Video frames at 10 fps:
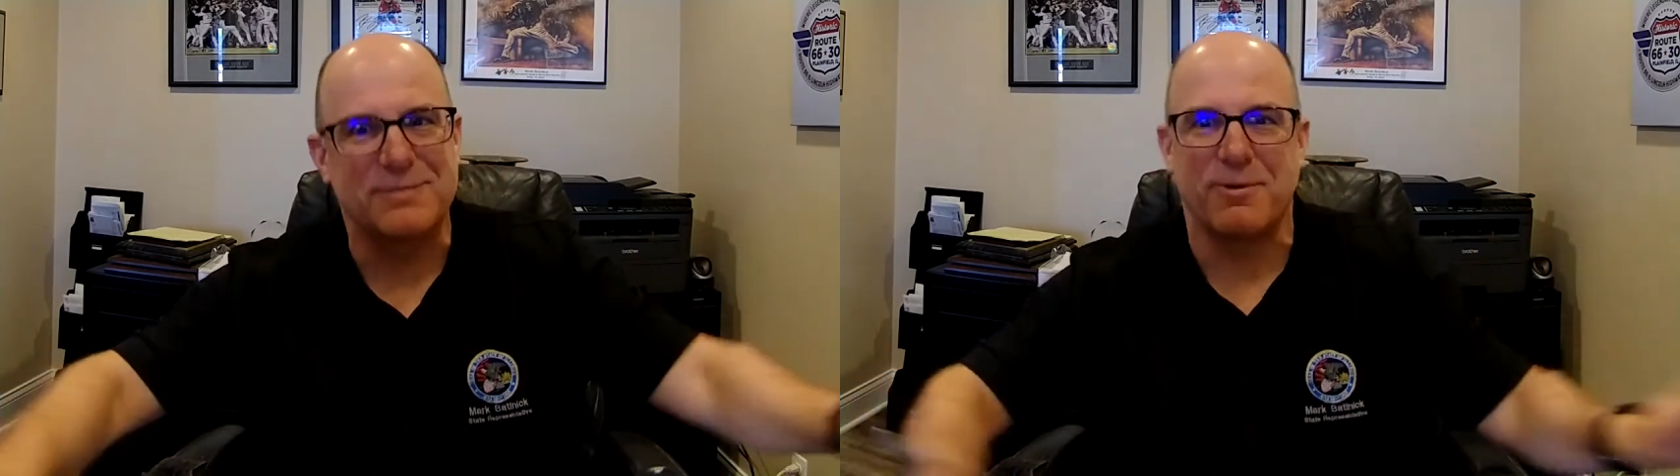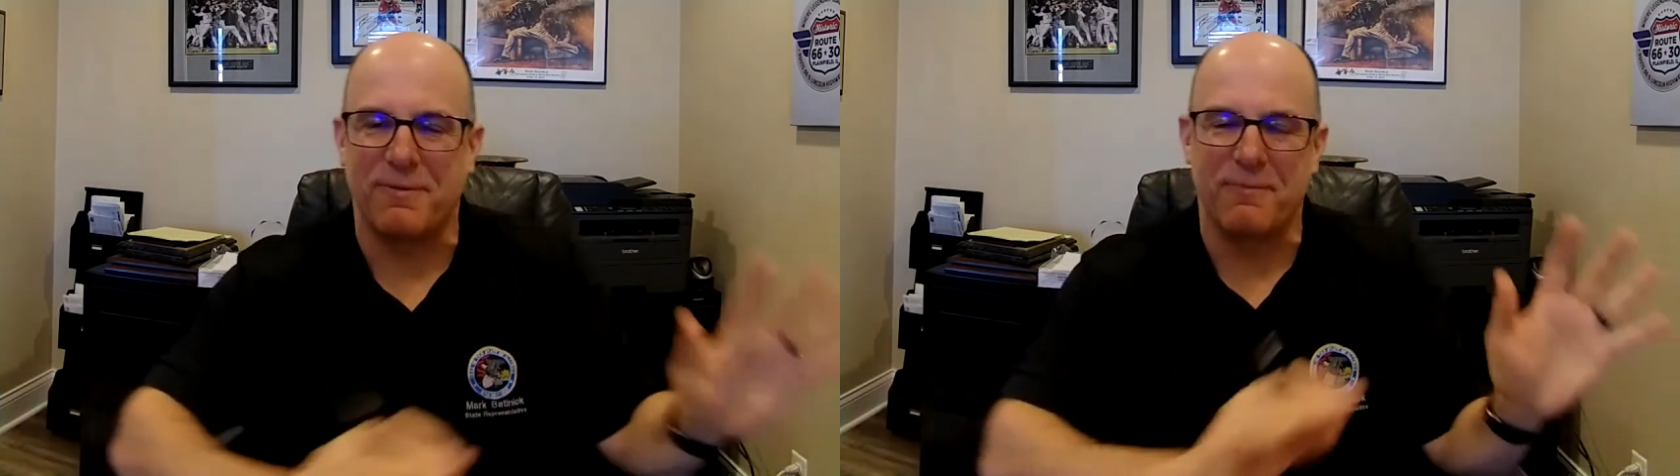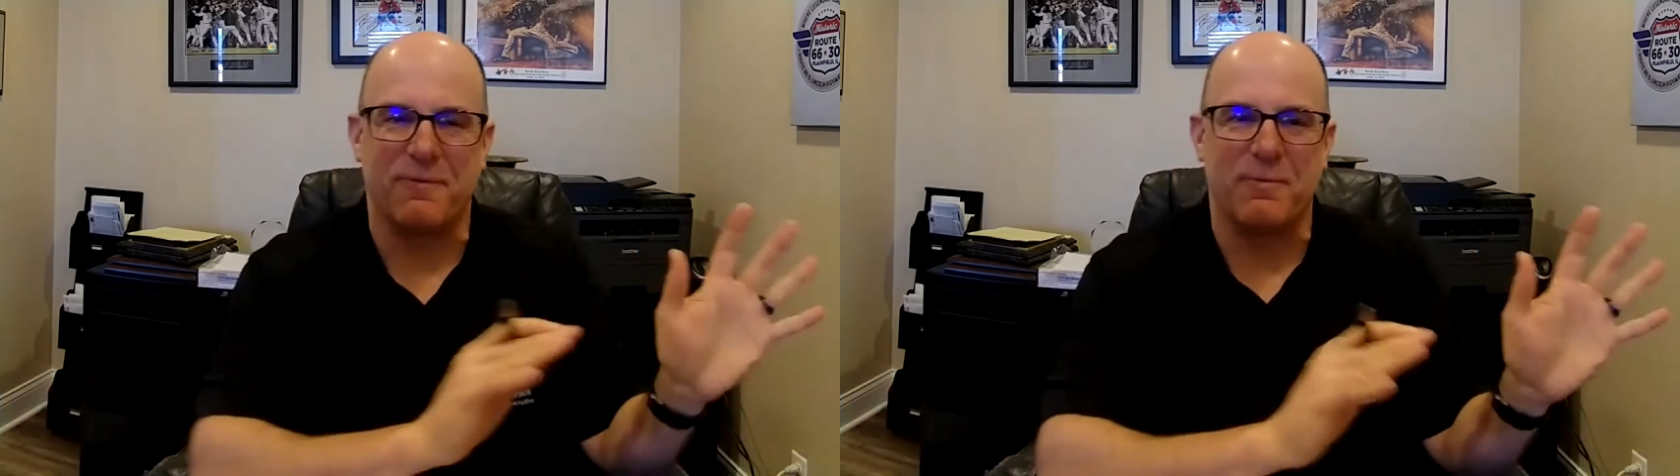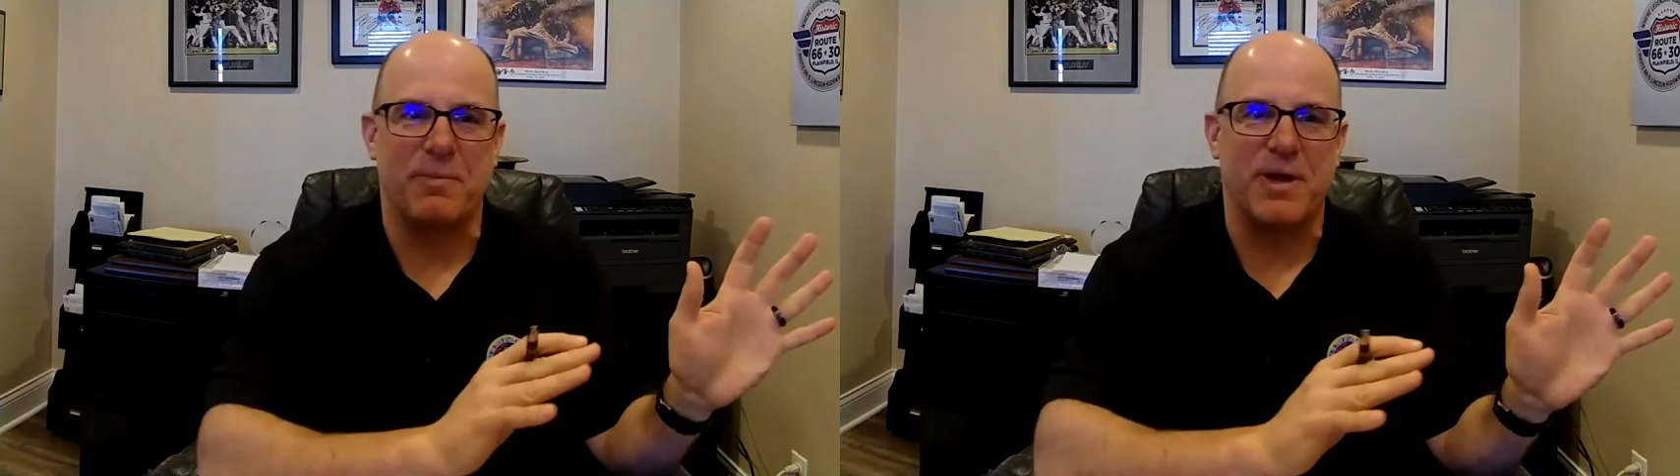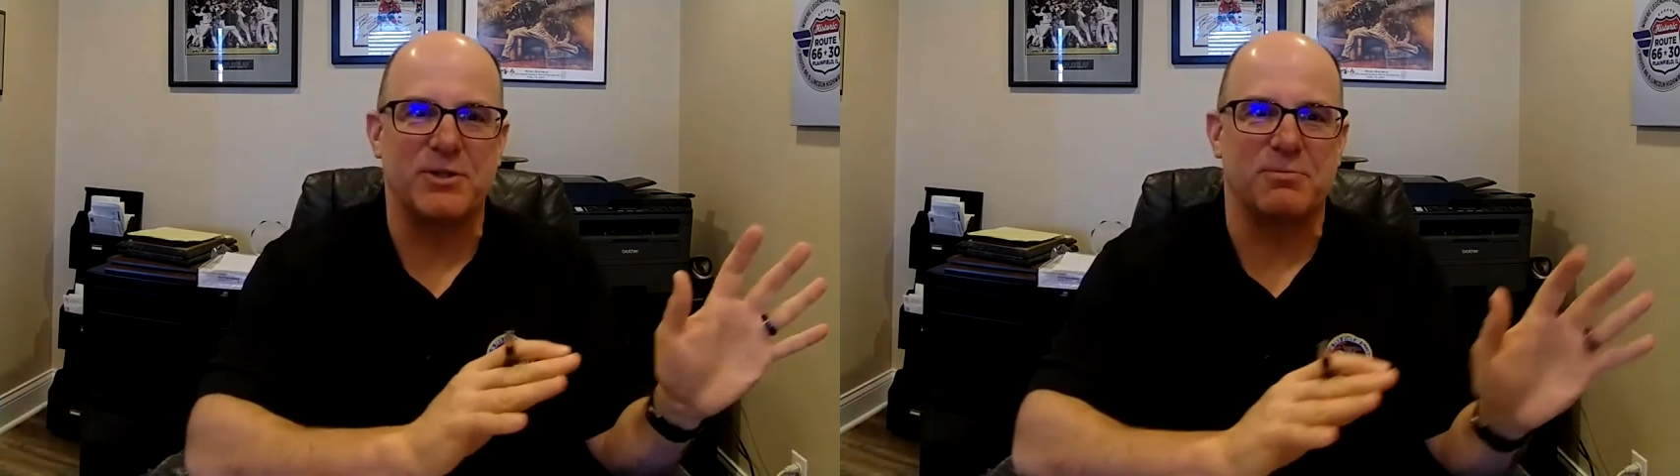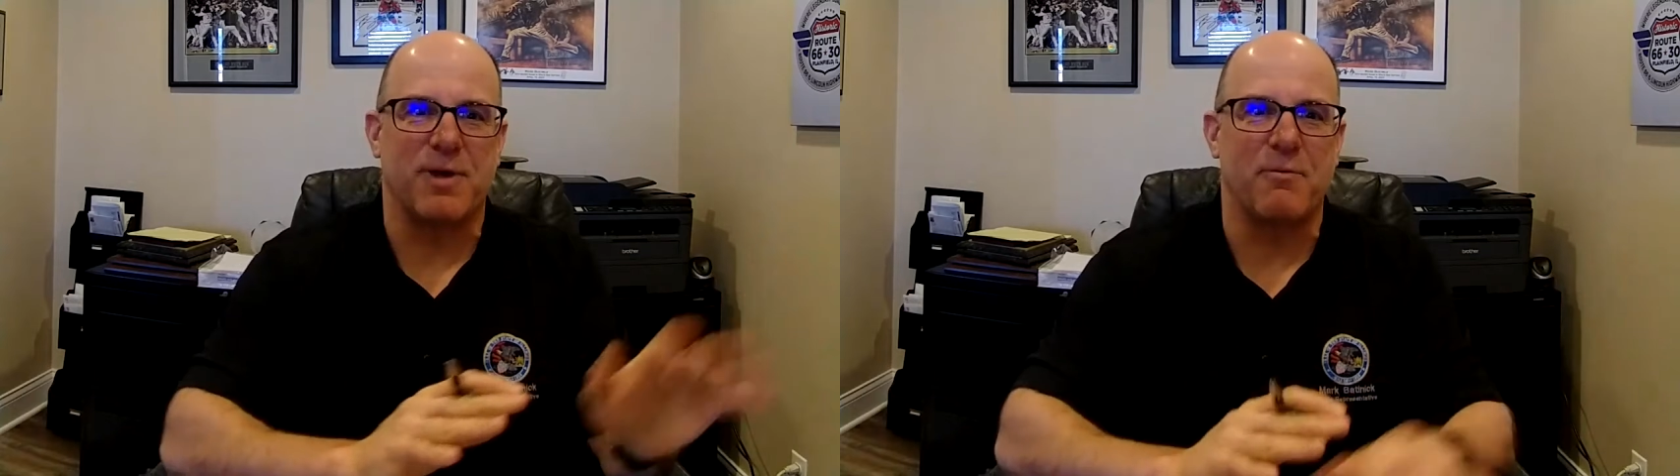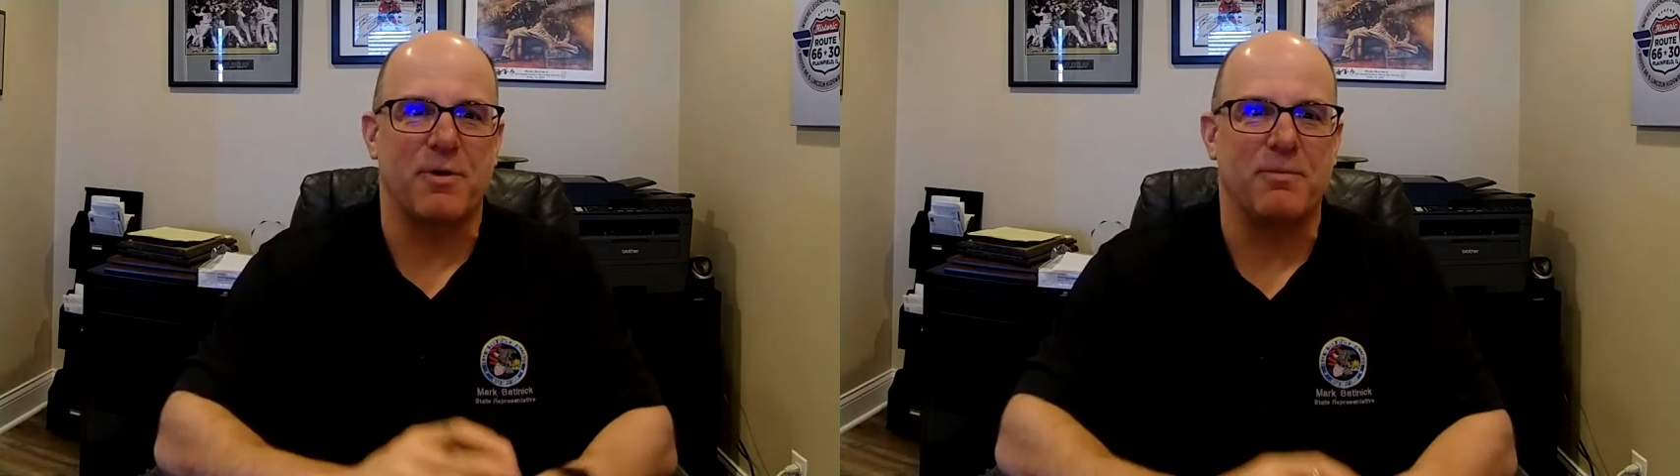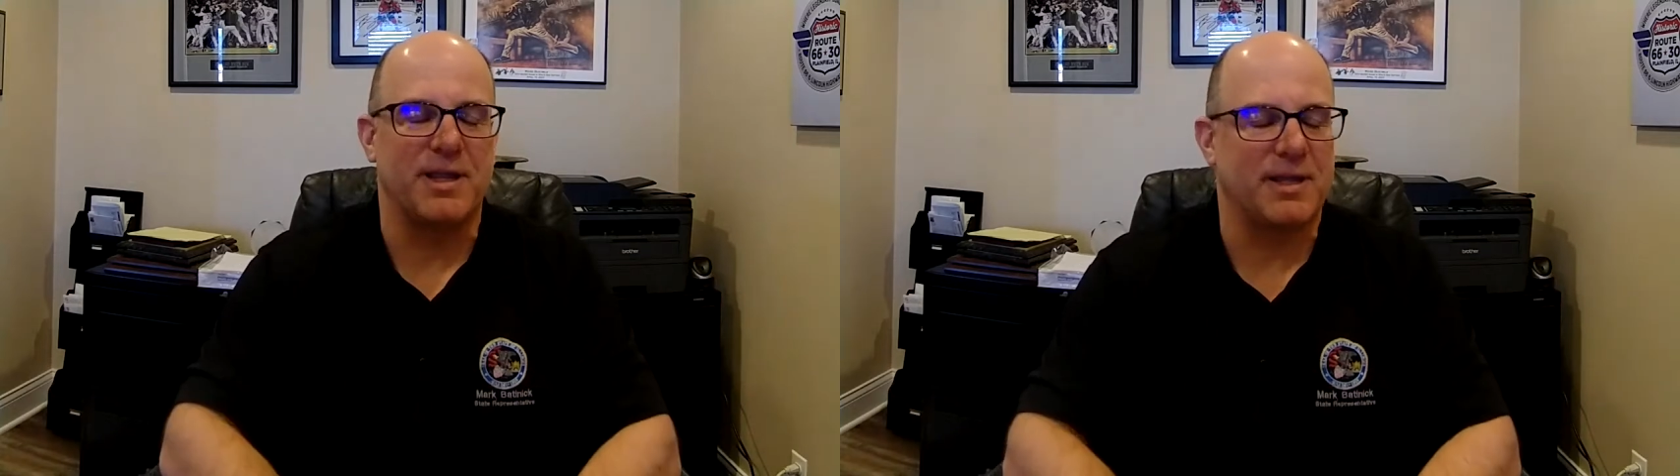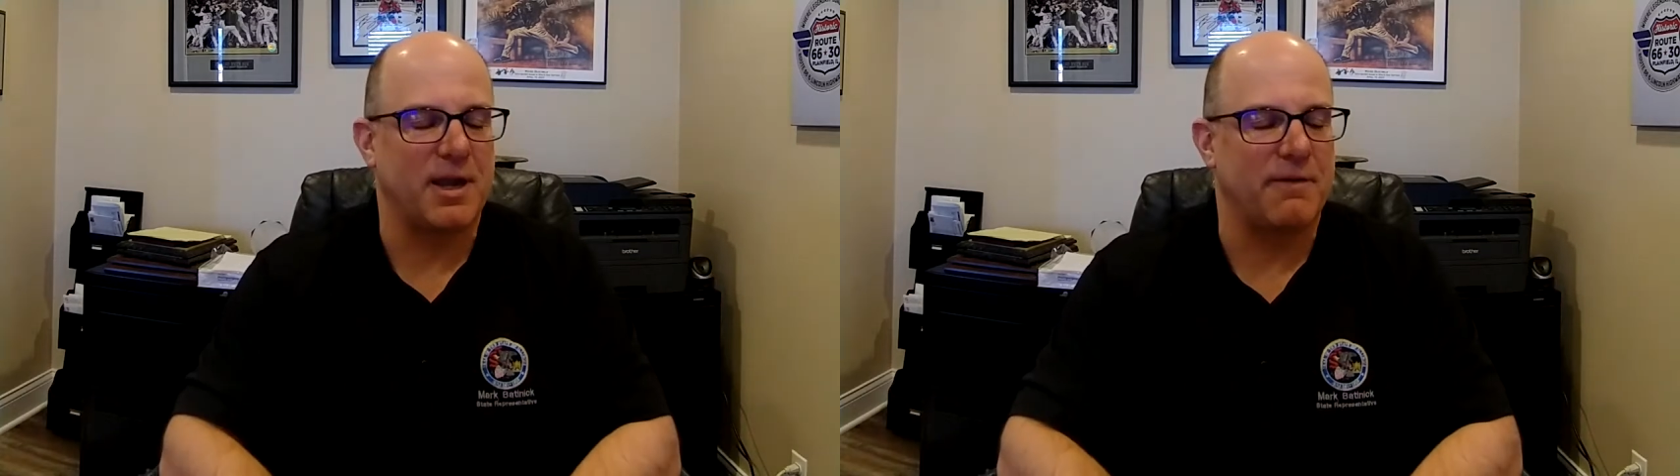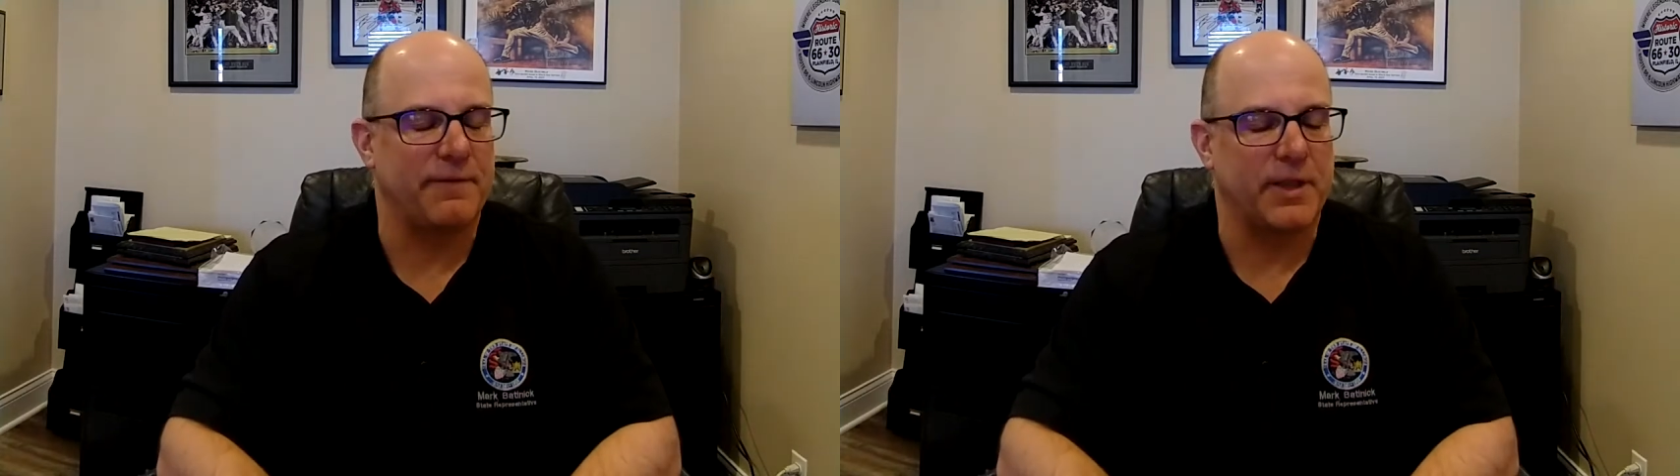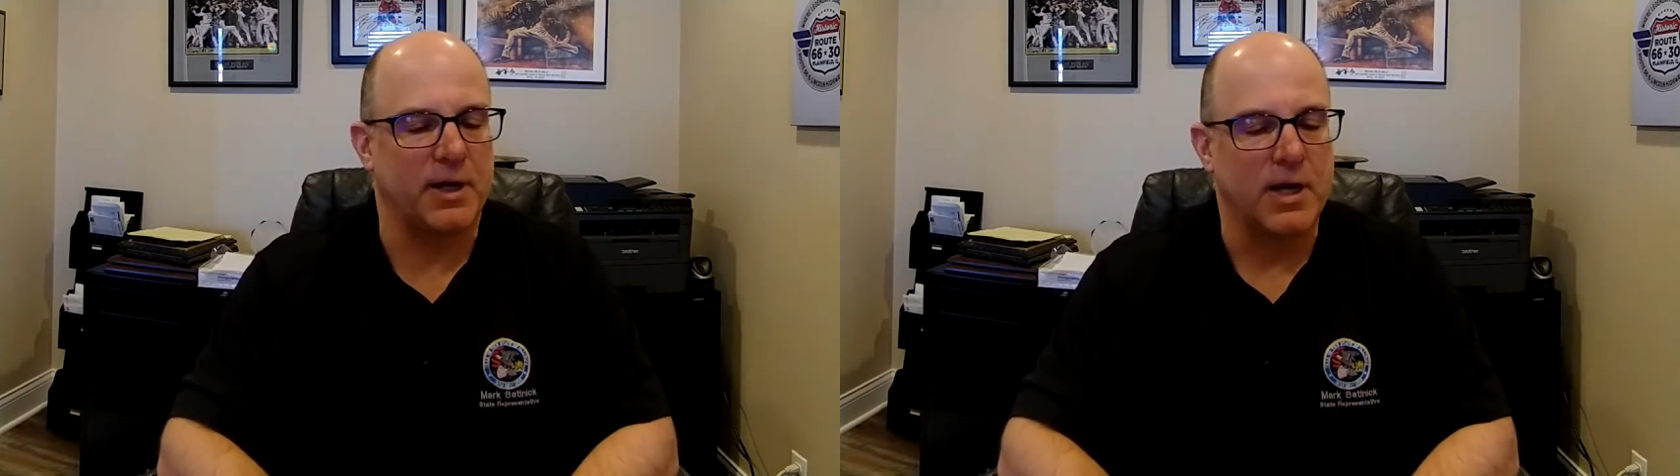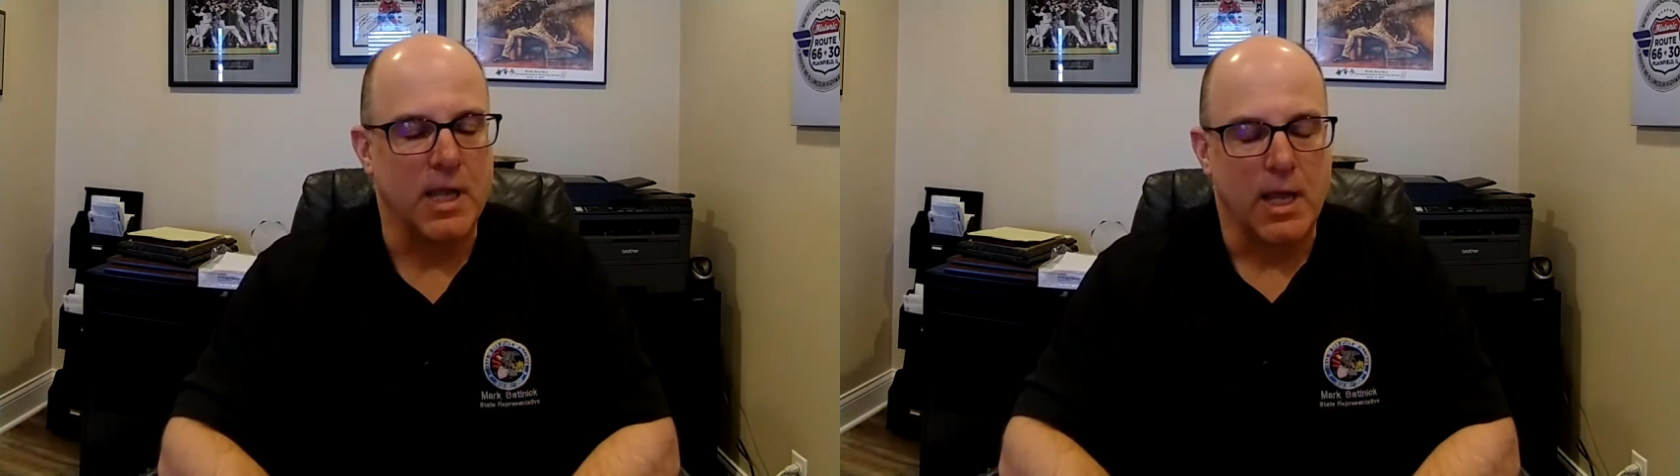but from their pension problem. I want to be careful there.